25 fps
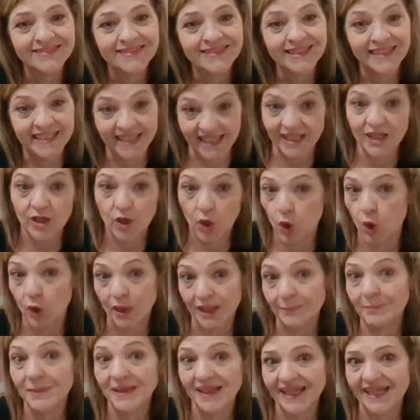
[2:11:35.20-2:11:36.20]
get on
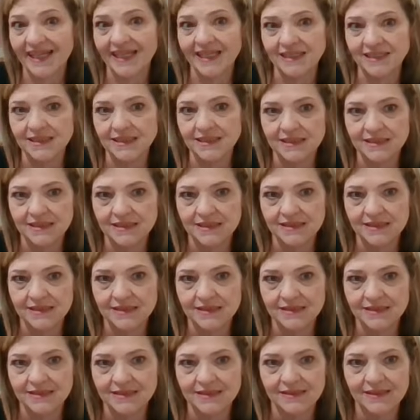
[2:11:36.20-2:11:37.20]
a plane,
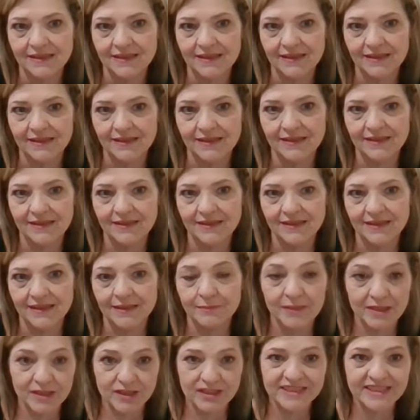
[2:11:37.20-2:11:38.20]
a
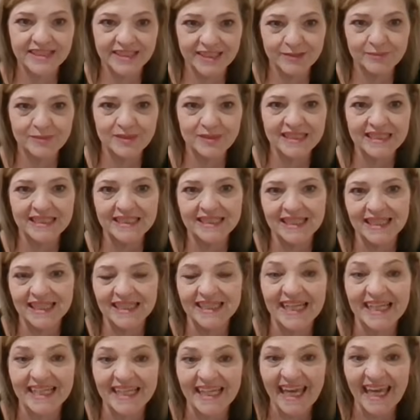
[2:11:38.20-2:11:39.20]
military plane, and
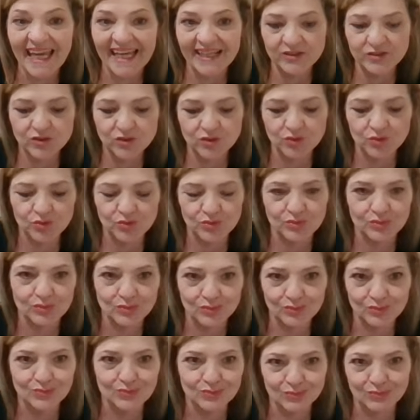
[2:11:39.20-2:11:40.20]
they cancel
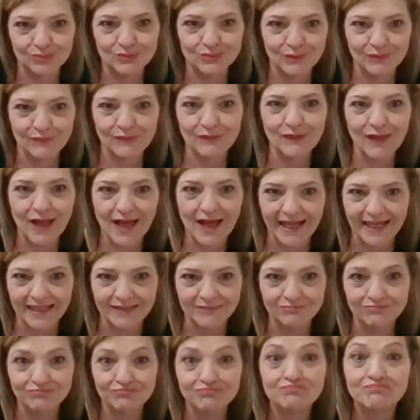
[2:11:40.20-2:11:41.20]
the flight
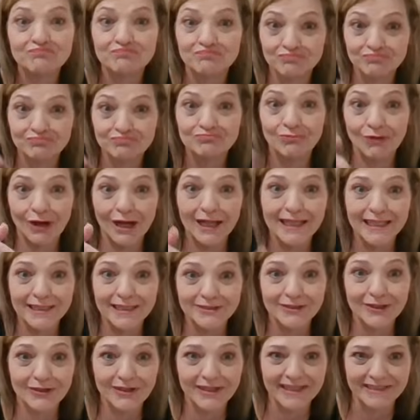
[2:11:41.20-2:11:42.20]
while he's
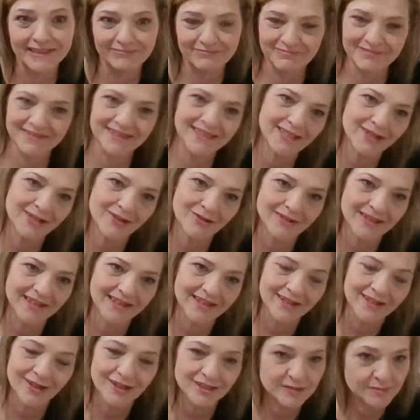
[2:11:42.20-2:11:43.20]
on it,
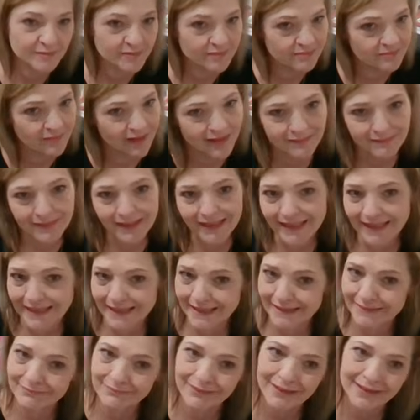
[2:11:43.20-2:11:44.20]
and calls him, Mom, I ain't
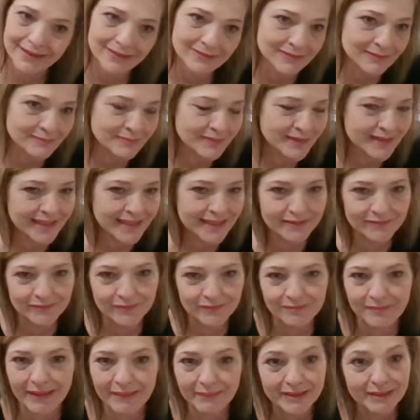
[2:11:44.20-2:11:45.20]
getting back on the
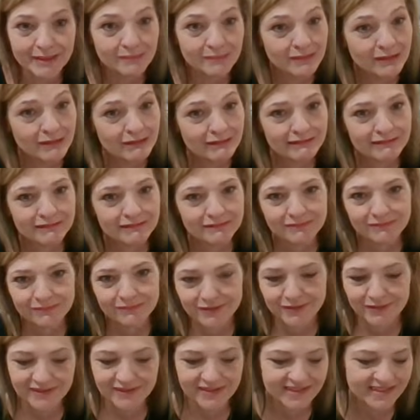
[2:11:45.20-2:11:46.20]
plane. Maybe tomorrow.
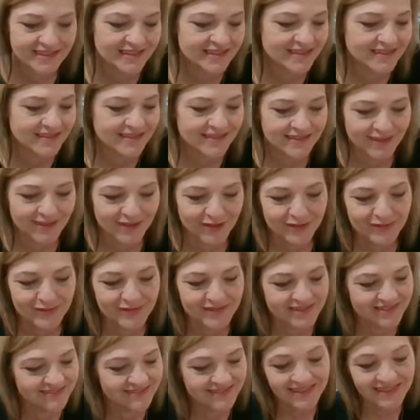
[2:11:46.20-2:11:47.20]
We'll see,
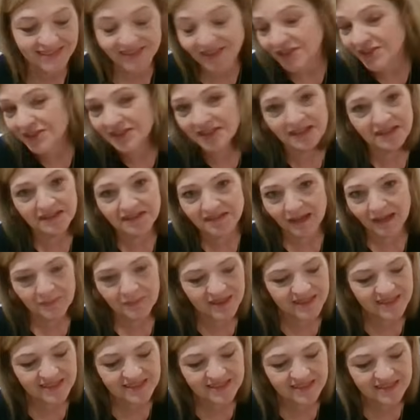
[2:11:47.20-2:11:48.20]
and yeah, I
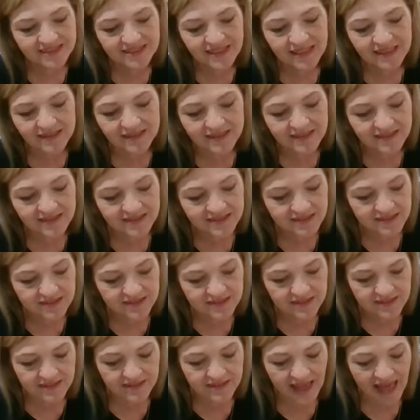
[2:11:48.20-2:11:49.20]
mean, this is
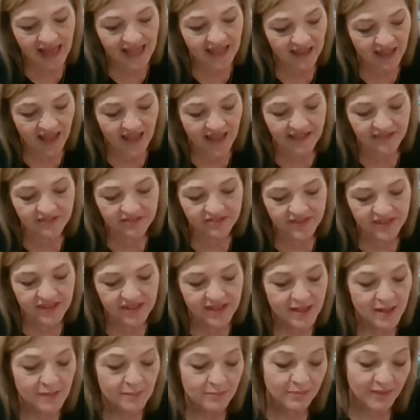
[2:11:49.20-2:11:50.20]
that life,
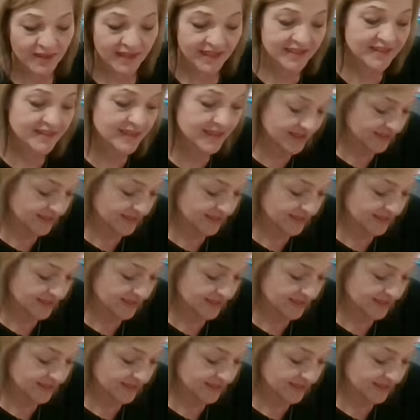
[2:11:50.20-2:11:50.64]
but